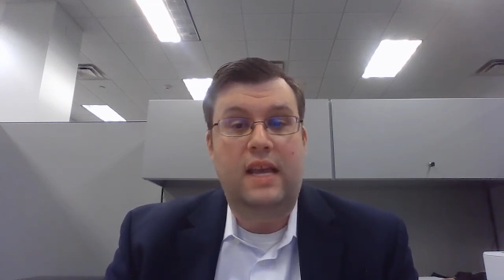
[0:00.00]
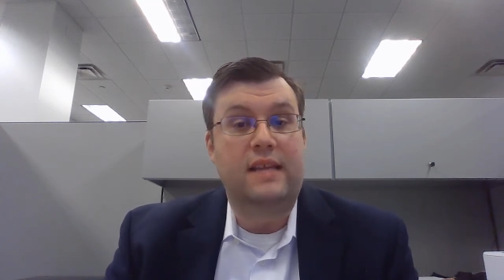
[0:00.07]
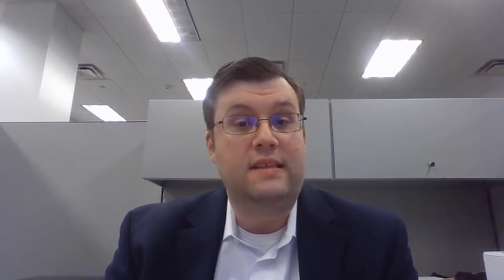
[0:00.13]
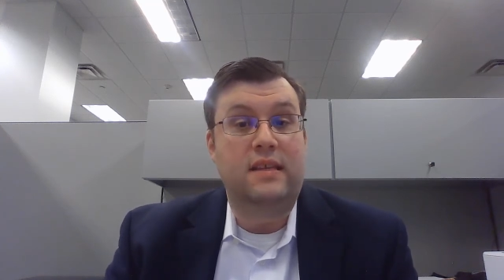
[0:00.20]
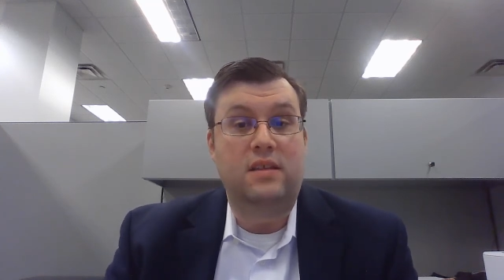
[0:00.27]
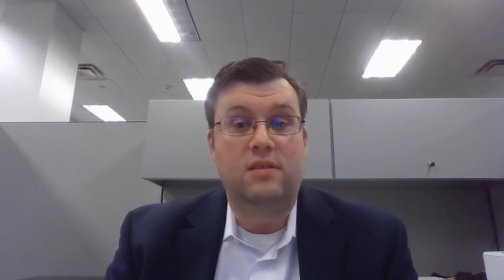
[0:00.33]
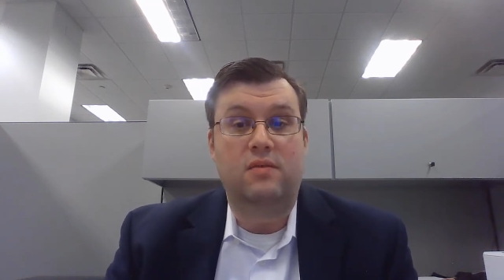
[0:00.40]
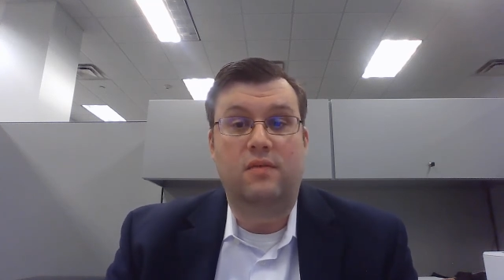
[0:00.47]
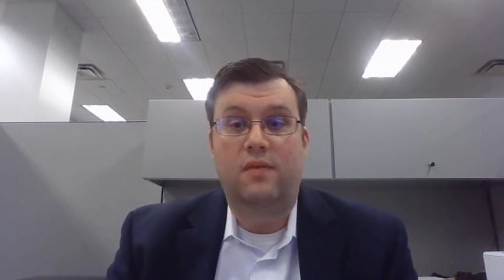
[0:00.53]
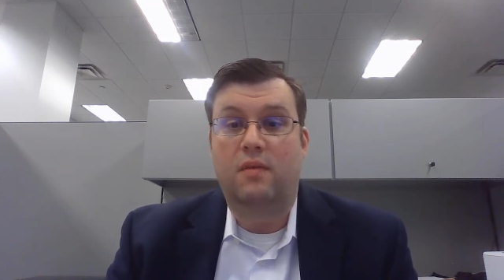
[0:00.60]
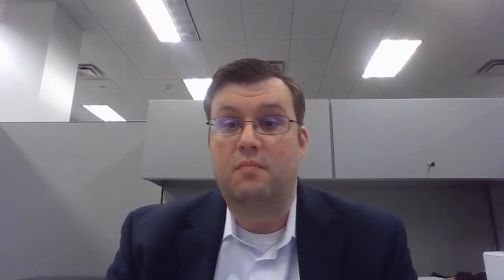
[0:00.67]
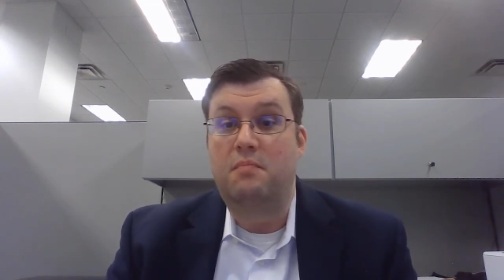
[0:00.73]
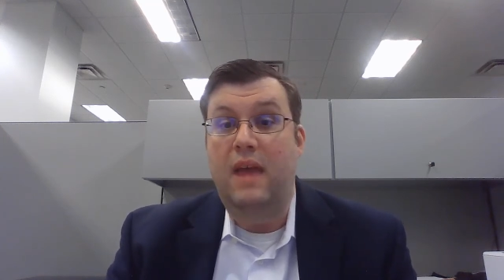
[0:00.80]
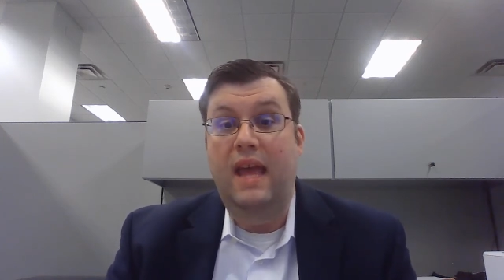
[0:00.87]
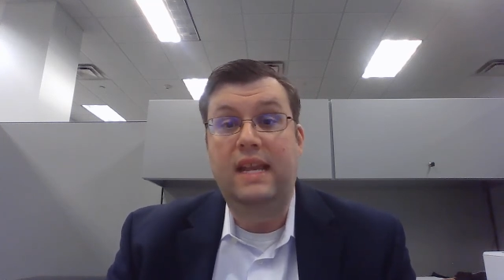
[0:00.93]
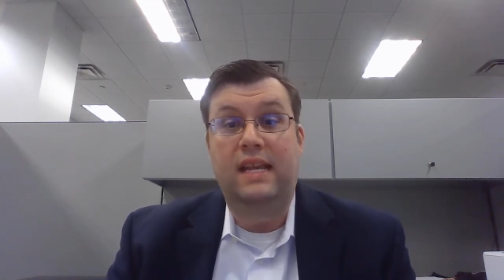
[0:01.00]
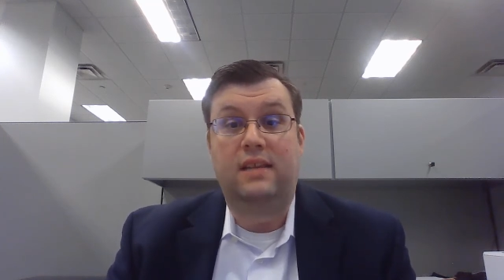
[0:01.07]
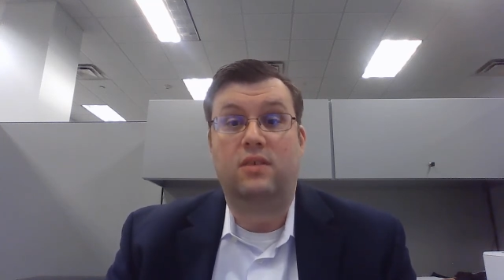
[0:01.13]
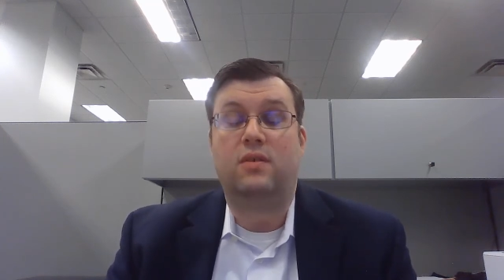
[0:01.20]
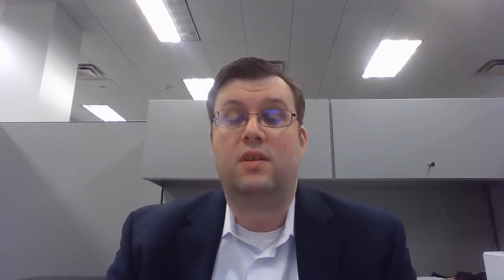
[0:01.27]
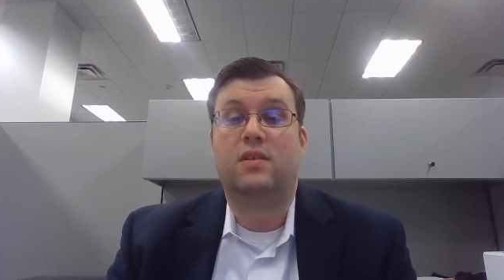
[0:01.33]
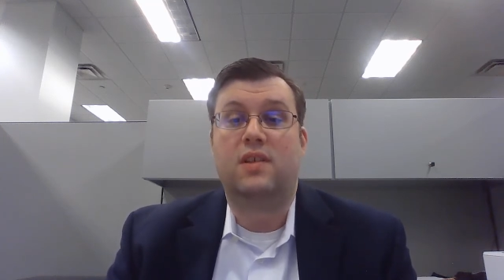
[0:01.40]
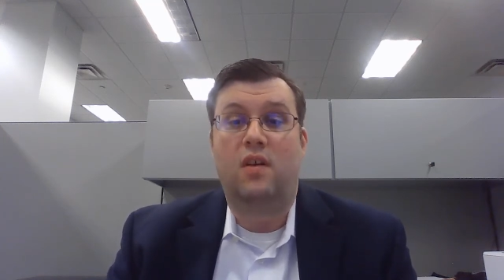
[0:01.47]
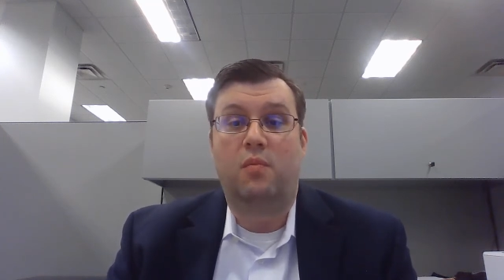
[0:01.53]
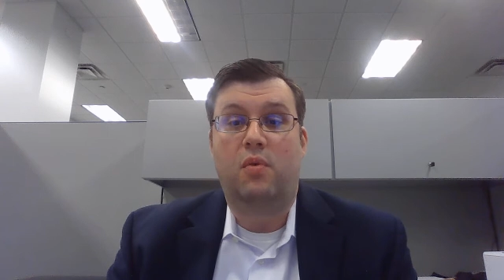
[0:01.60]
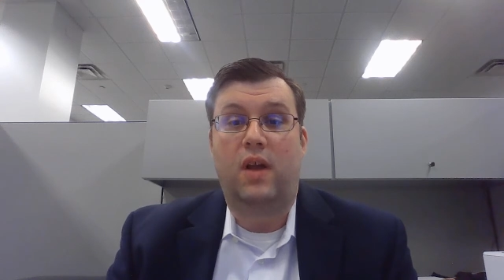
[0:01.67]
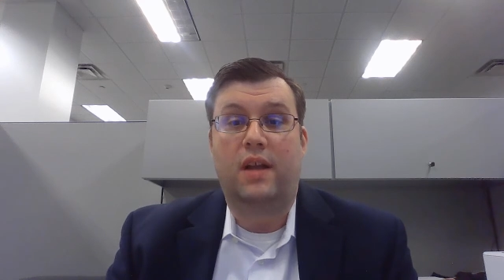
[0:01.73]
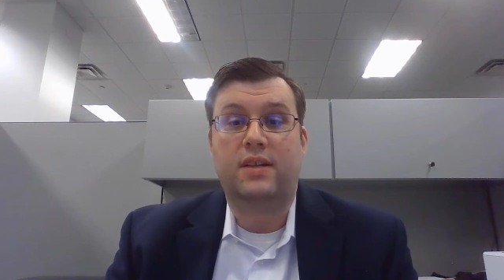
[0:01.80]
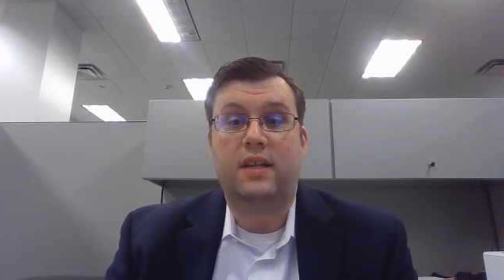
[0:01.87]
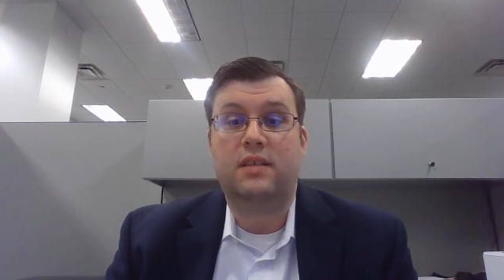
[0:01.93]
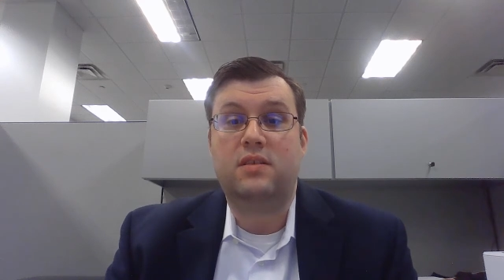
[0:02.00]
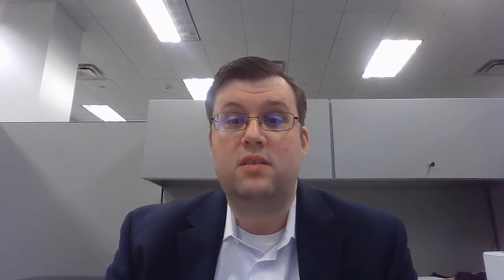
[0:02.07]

as they do for many do-it-yourself projects,